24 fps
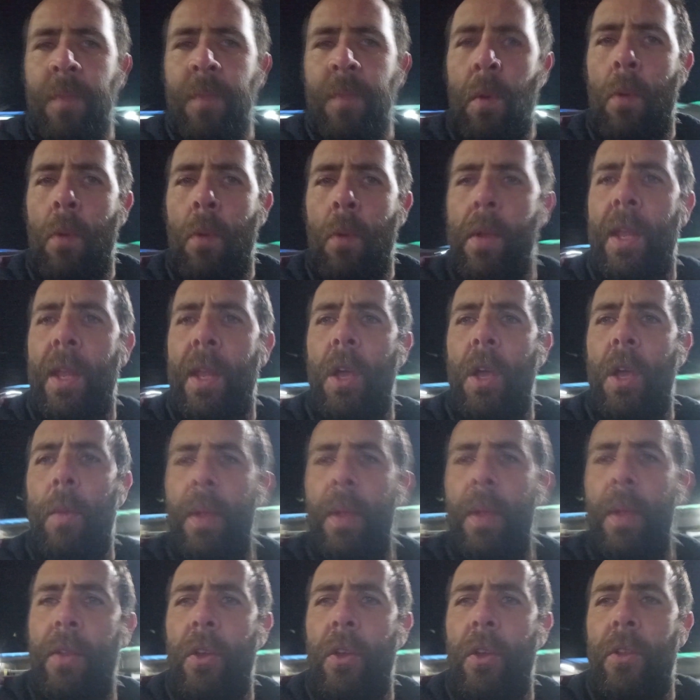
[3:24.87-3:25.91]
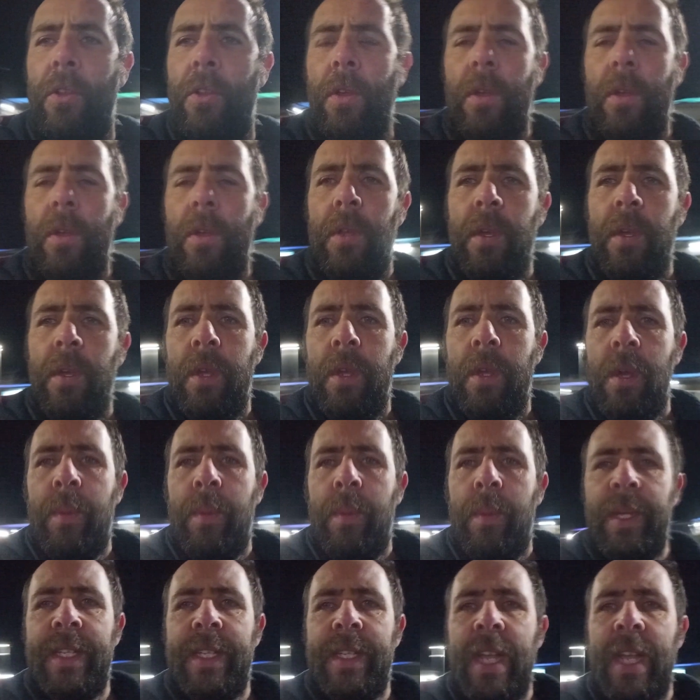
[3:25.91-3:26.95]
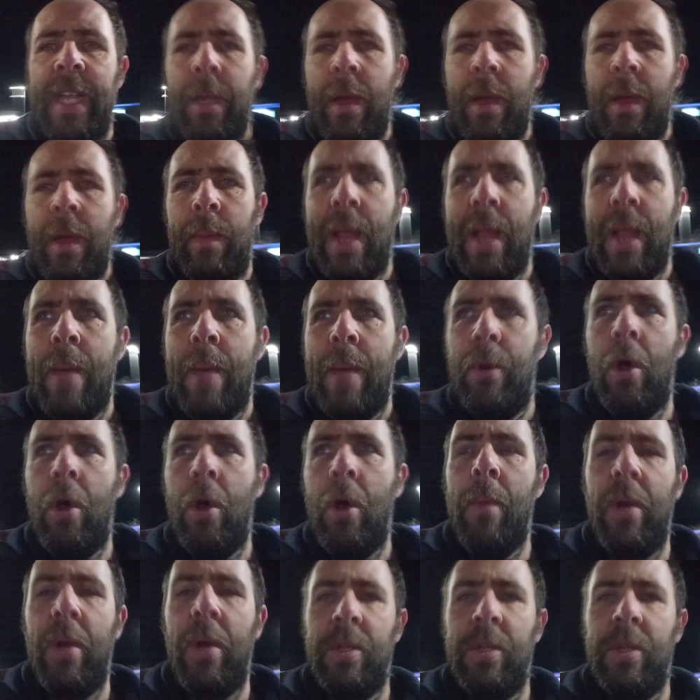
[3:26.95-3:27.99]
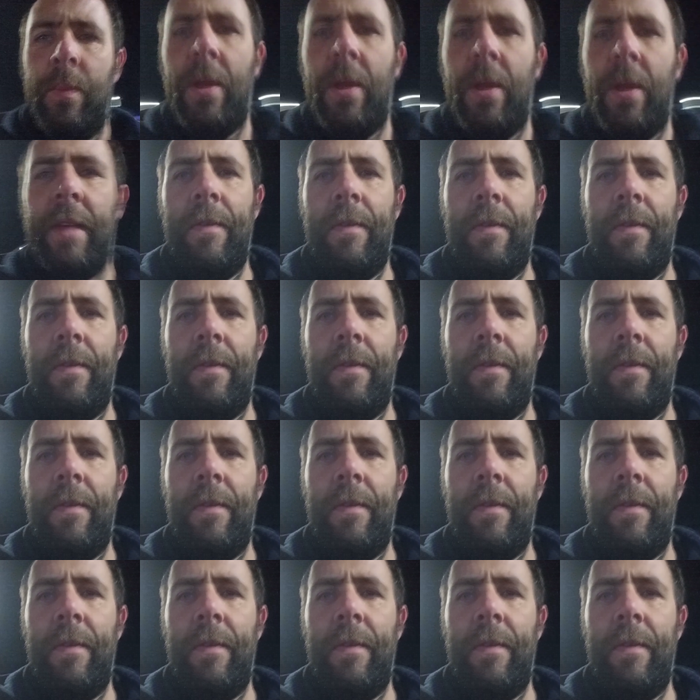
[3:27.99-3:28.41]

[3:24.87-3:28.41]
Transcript: really come into it. But yes, anyway, I'm blabbering on because I'm bloody